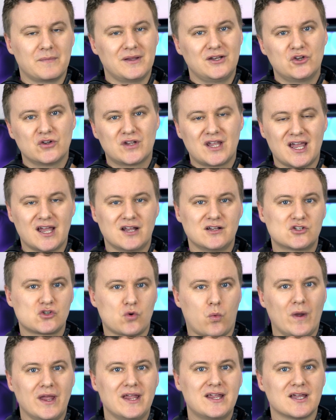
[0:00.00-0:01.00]
I mean, you can
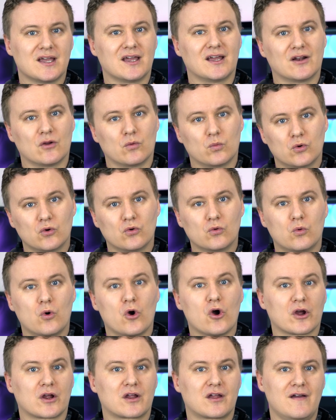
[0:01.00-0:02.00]
tweak it and it will
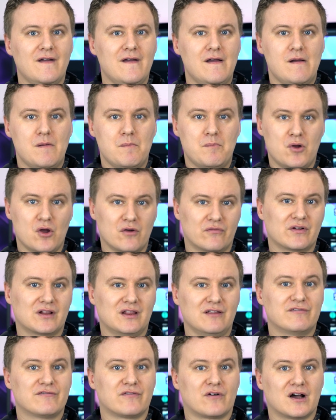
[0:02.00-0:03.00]
work
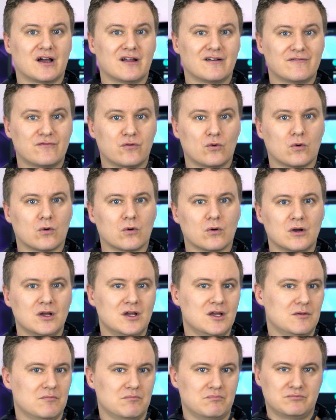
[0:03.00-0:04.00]
perfectly fine for
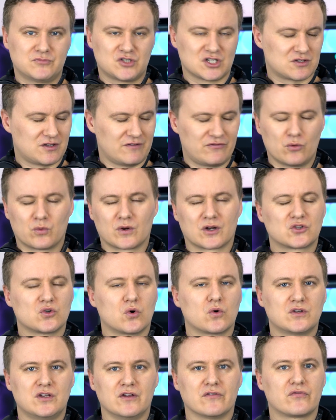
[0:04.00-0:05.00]
just if you want
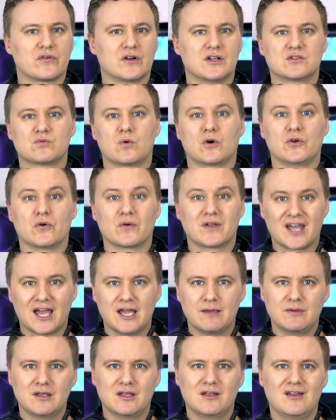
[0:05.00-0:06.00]
to talk to your friends while you're
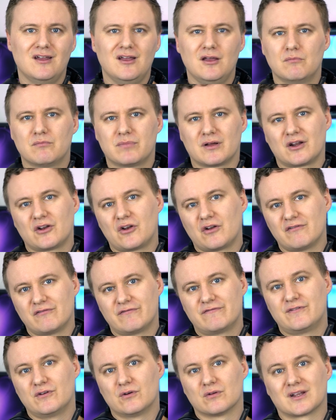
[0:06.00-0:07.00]
gaming, but I
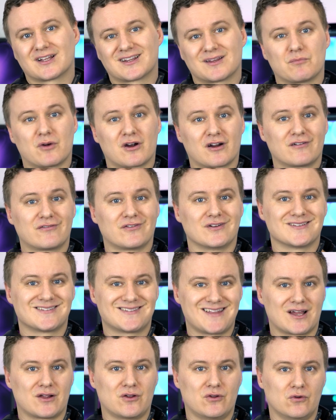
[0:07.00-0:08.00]
don't feel like the microphone
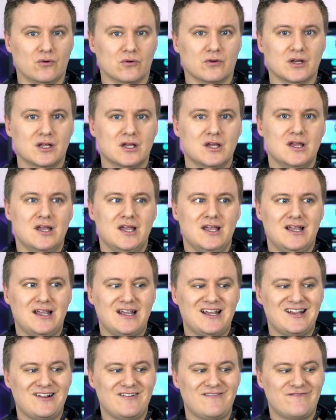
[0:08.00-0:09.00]
is that good.
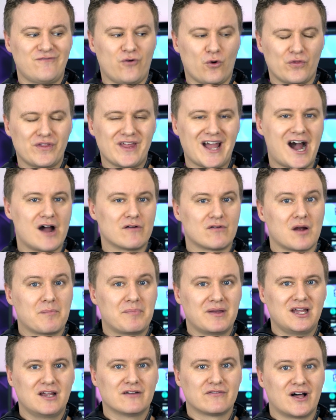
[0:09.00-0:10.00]
For the
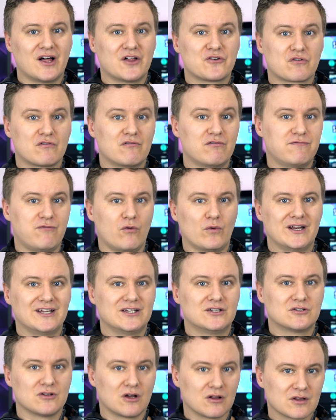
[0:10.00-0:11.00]
RRP of
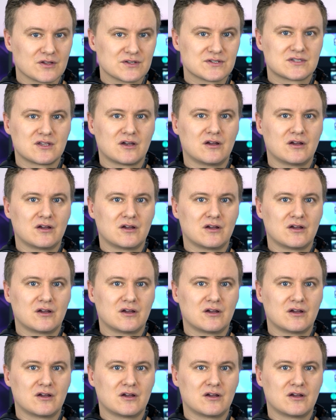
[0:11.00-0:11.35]
$140